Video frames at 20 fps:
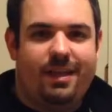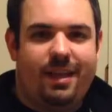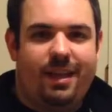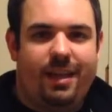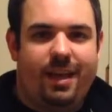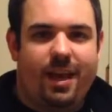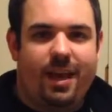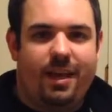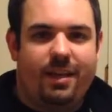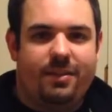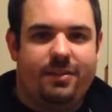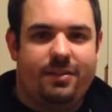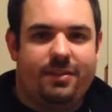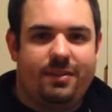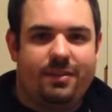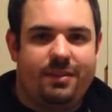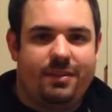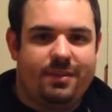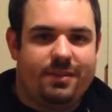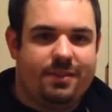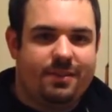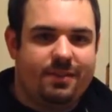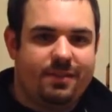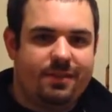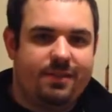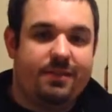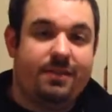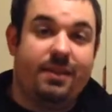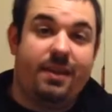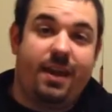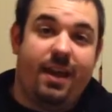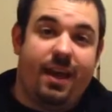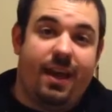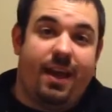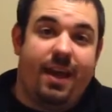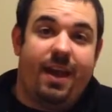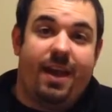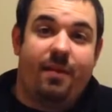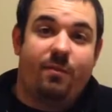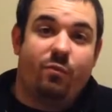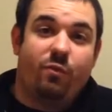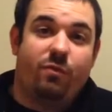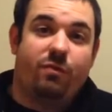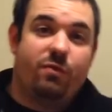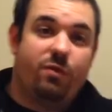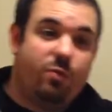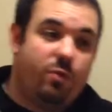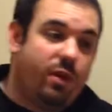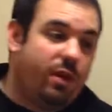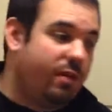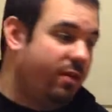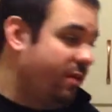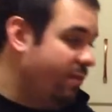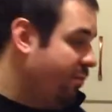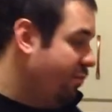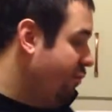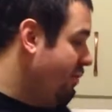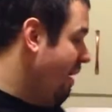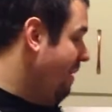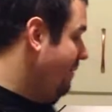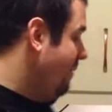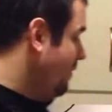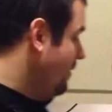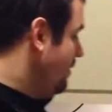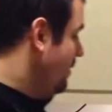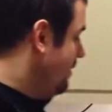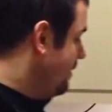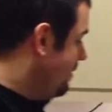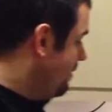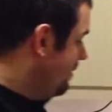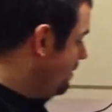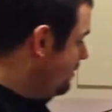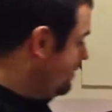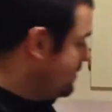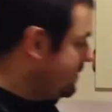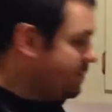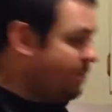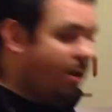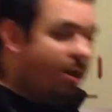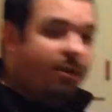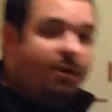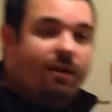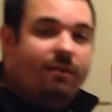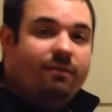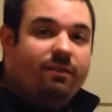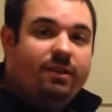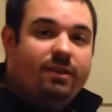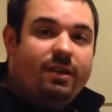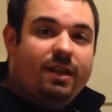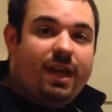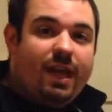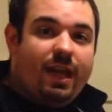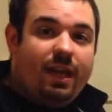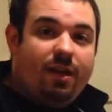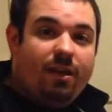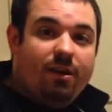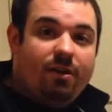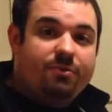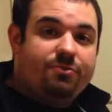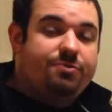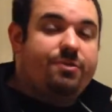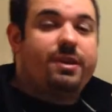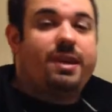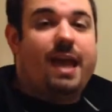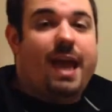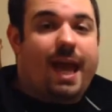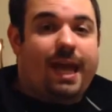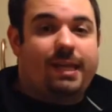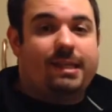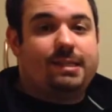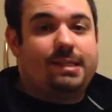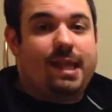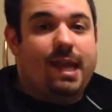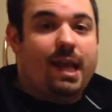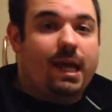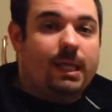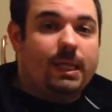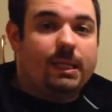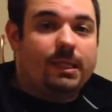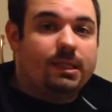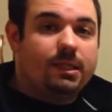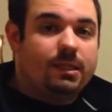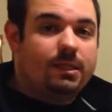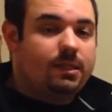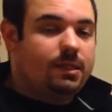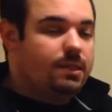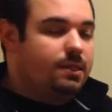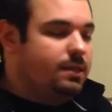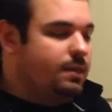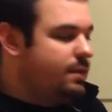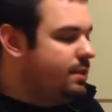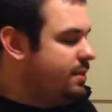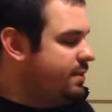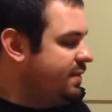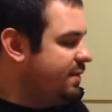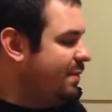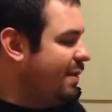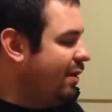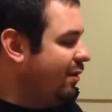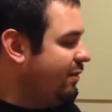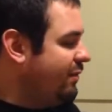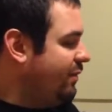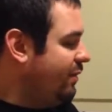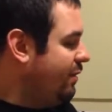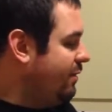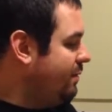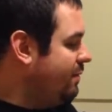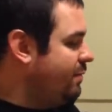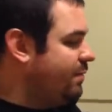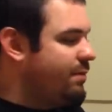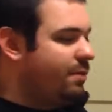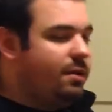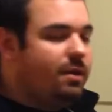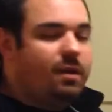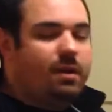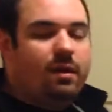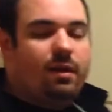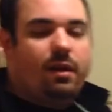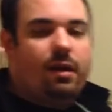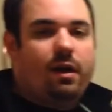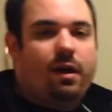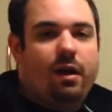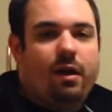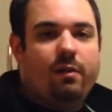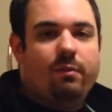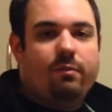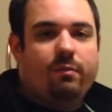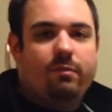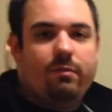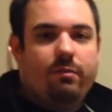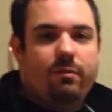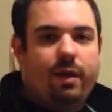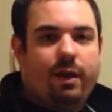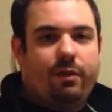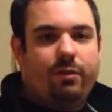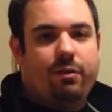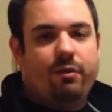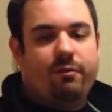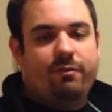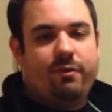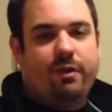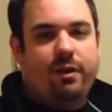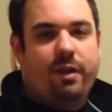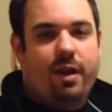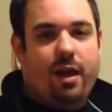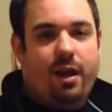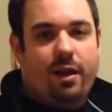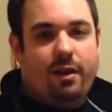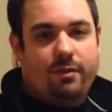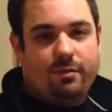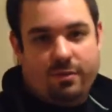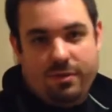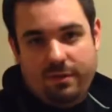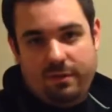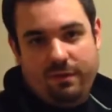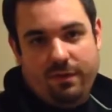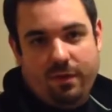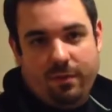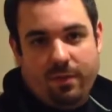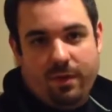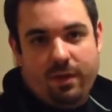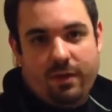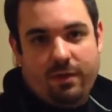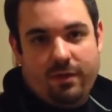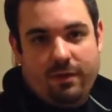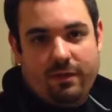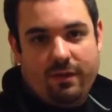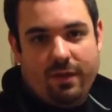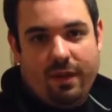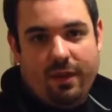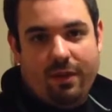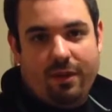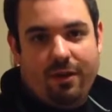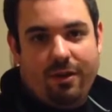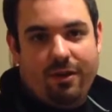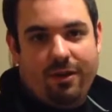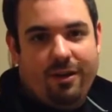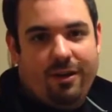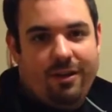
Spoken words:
Hey guys, today I am reviewing the Breville Smart Oven 800XL. It's a mouthful. My girlfriend and I, she's filming, say hello.